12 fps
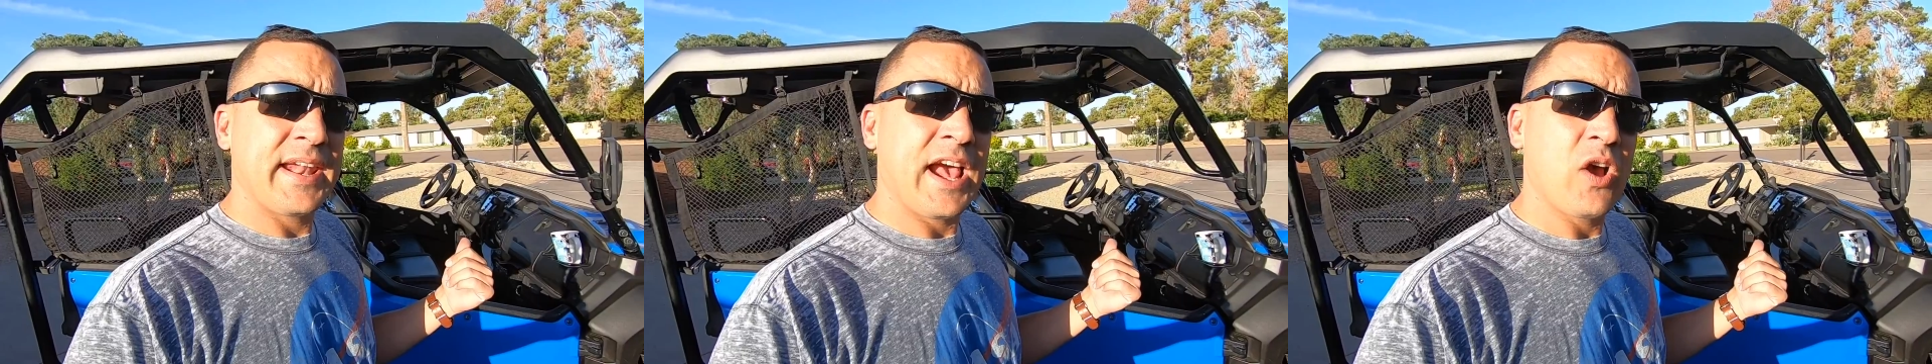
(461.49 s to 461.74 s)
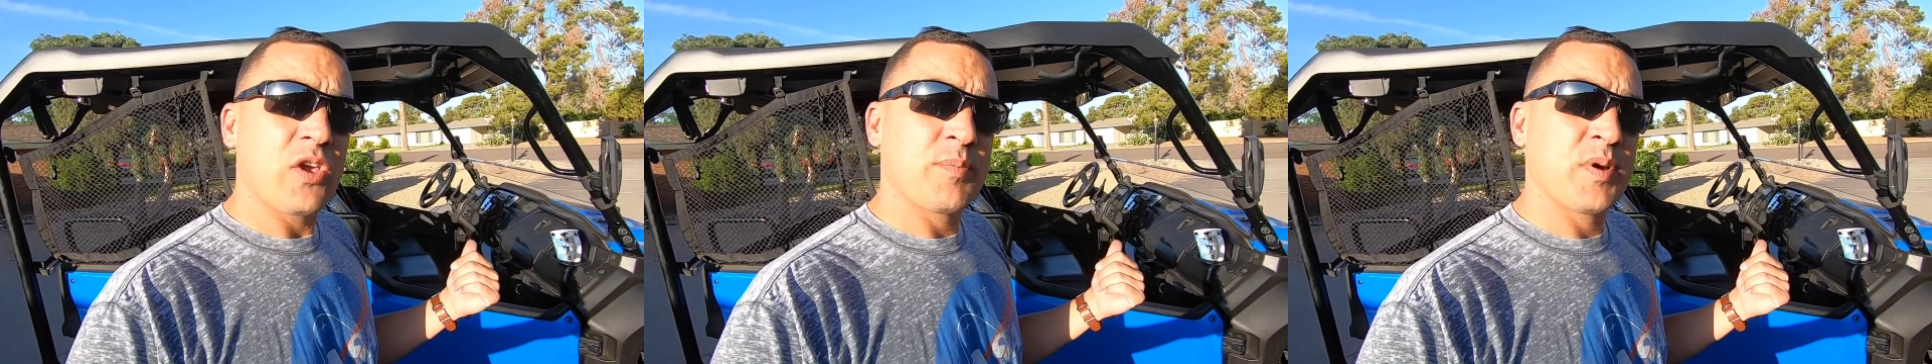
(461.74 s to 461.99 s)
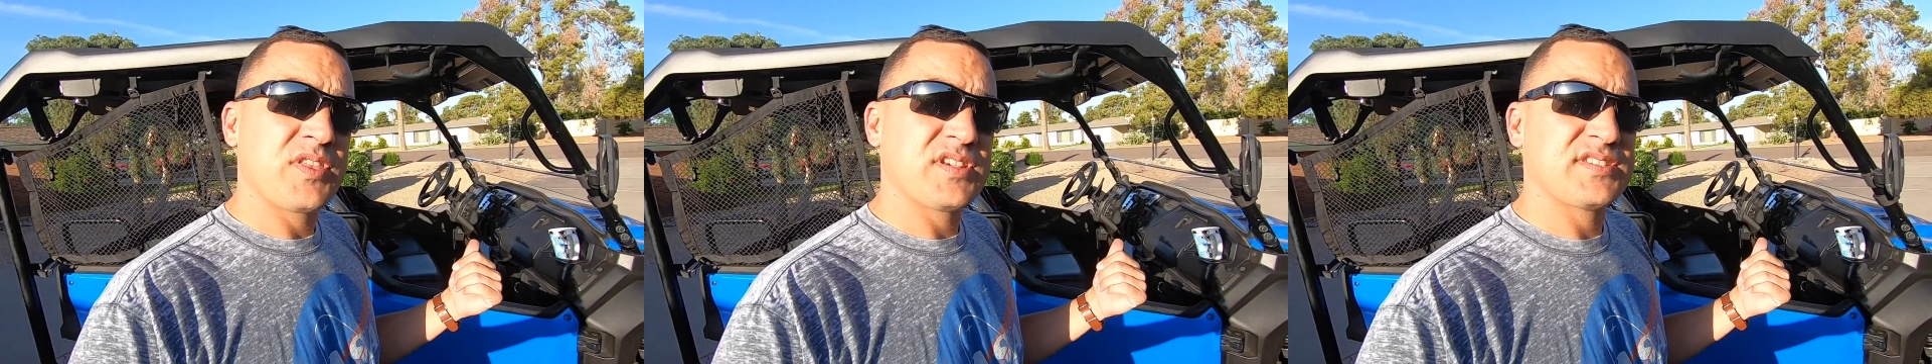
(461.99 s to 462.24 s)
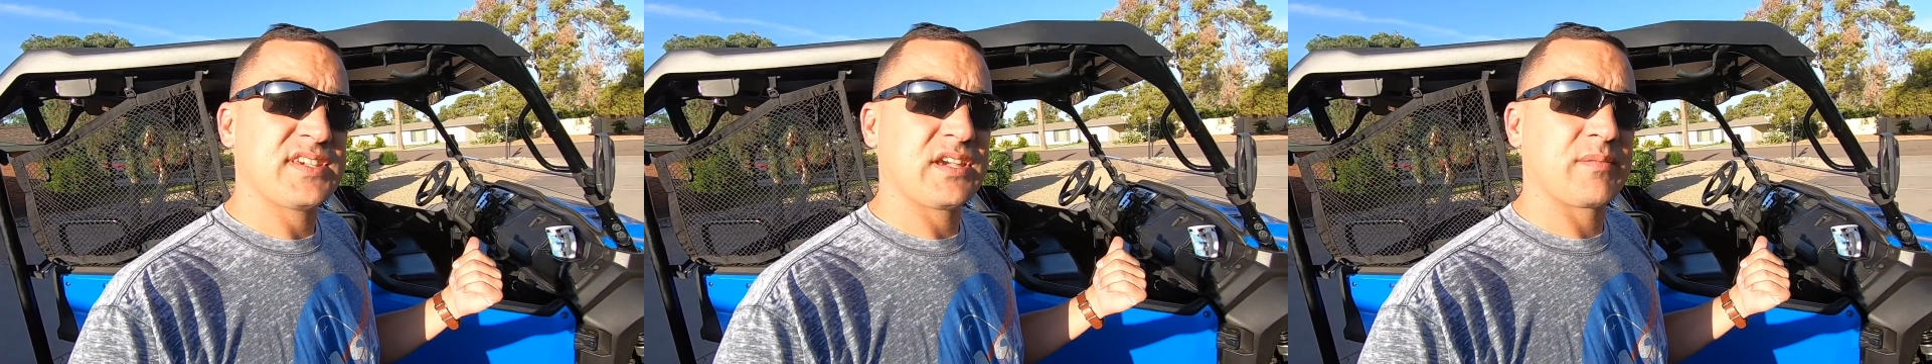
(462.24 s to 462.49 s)
out, you put
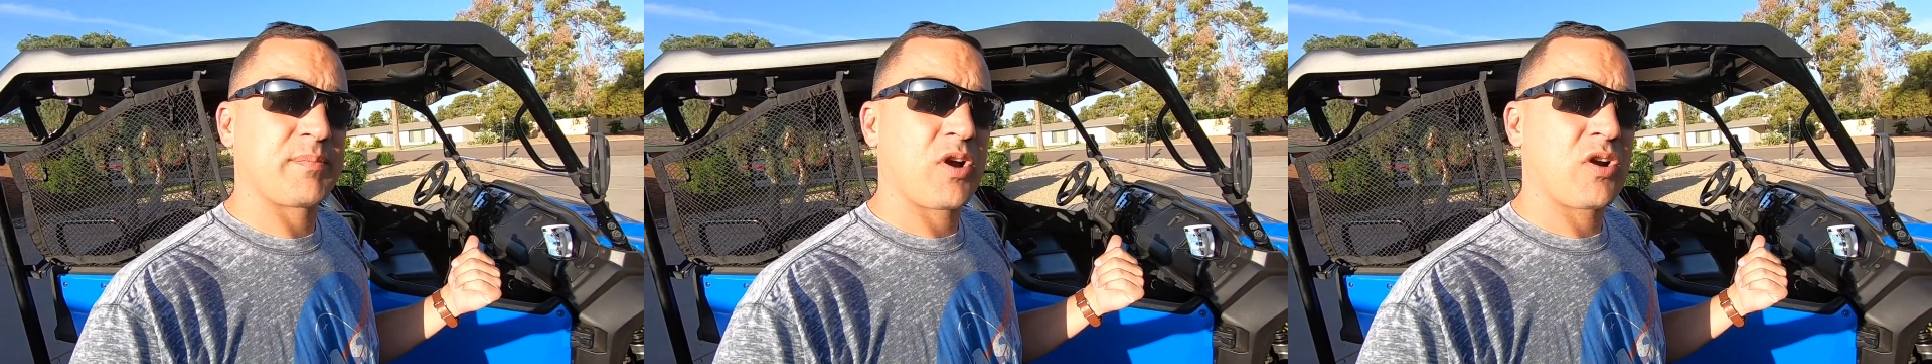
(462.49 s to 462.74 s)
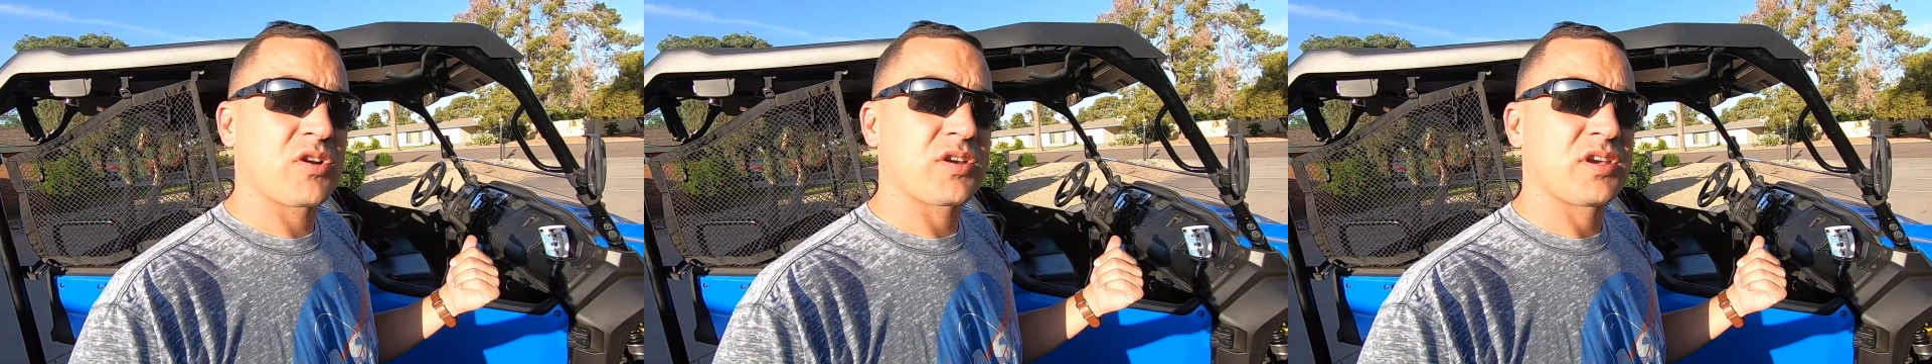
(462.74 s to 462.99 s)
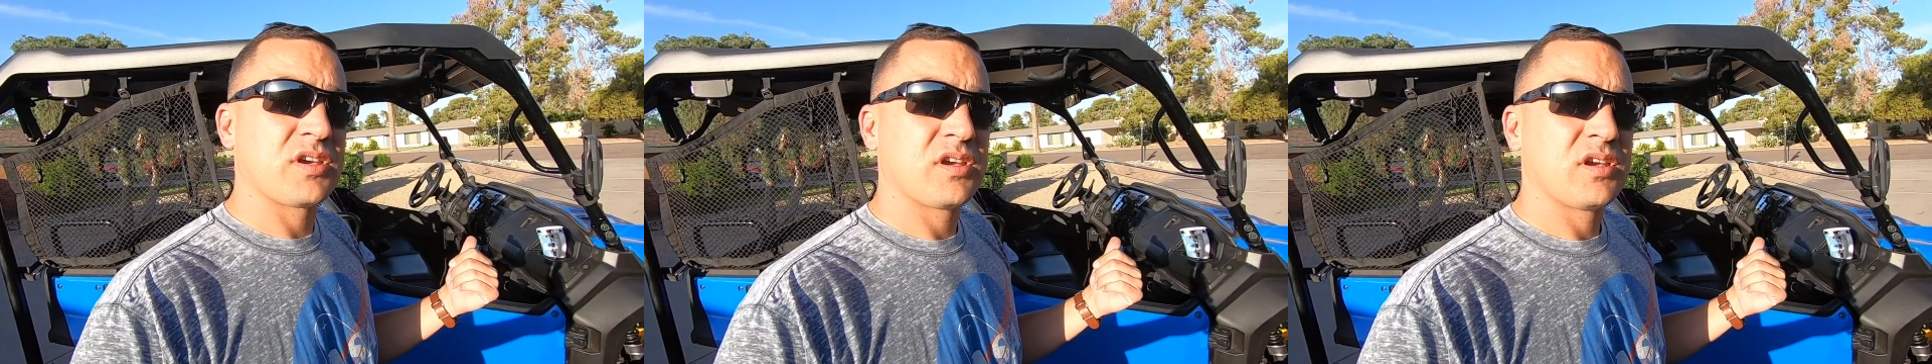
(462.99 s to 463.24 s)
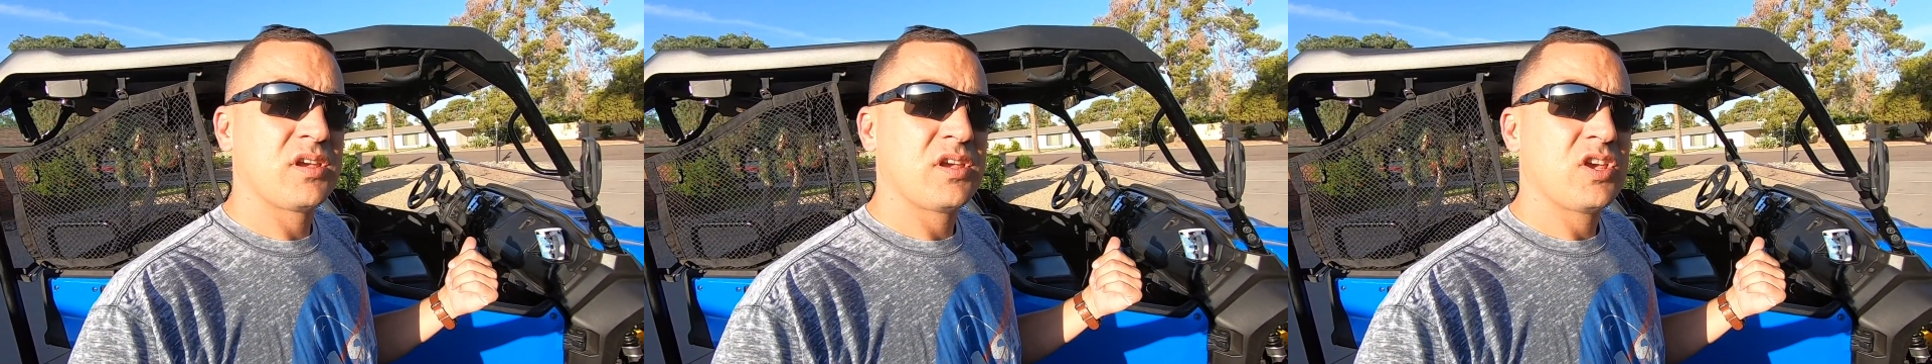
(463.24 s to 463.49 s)
this thing in park,
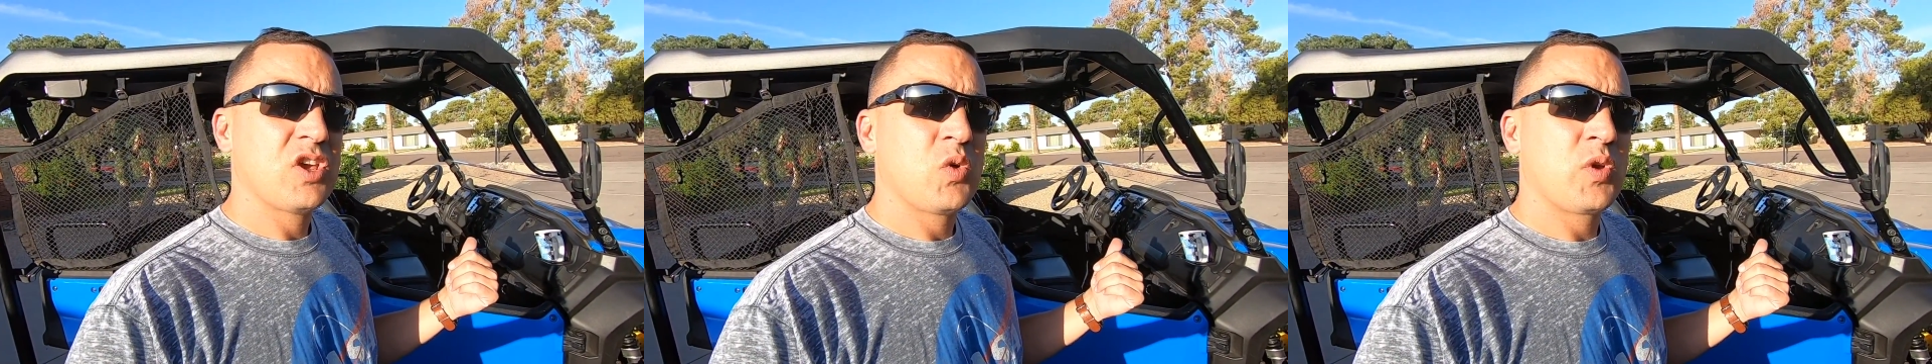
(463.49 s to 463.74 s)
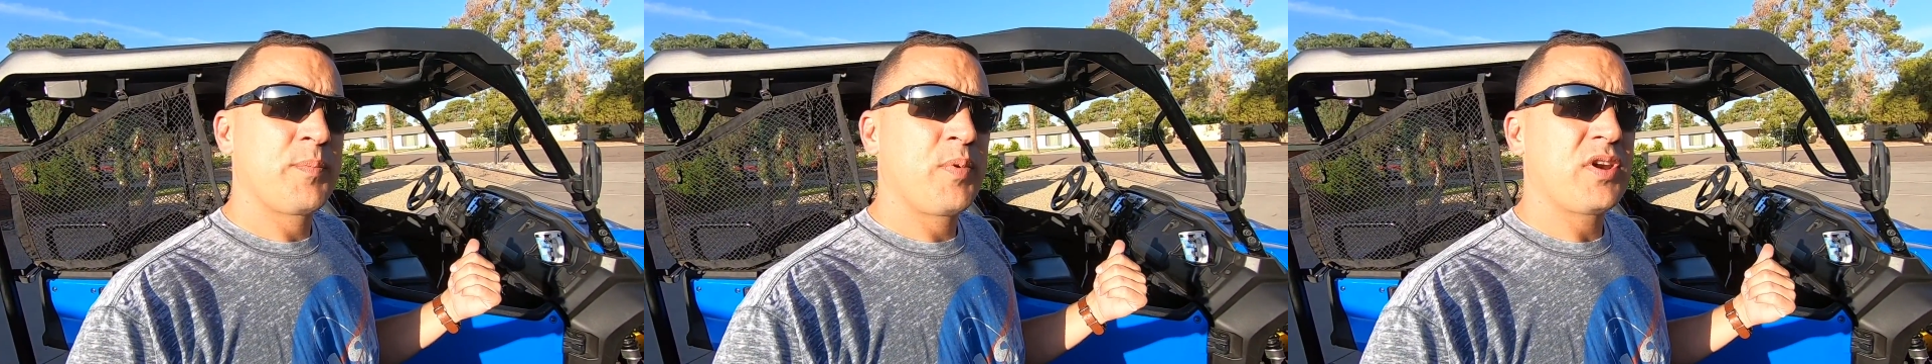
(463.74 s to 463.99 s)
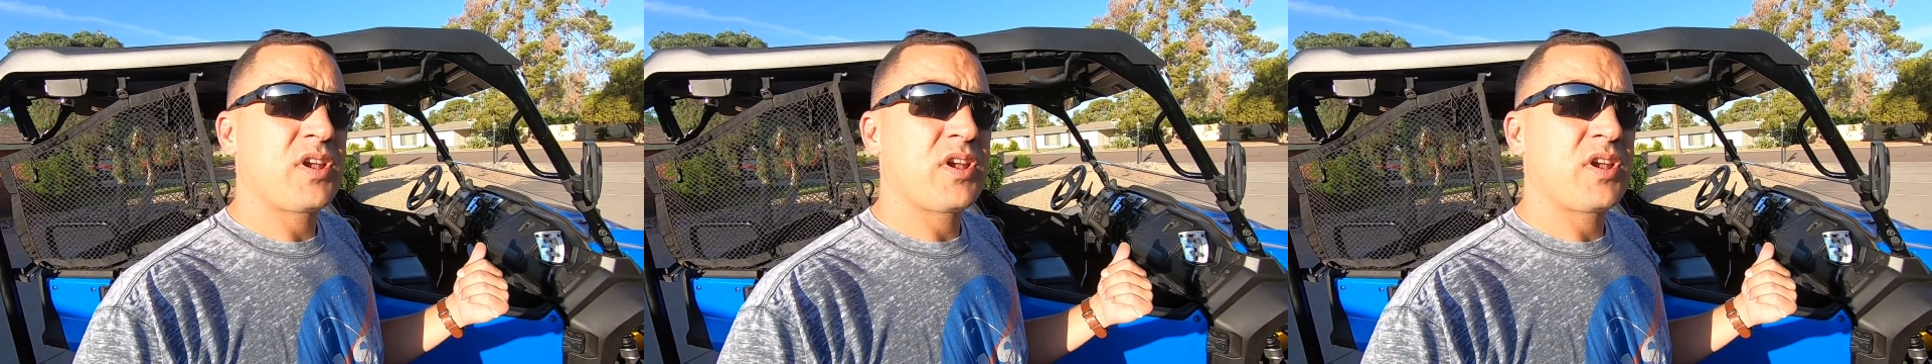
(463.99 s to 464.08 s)
we're putting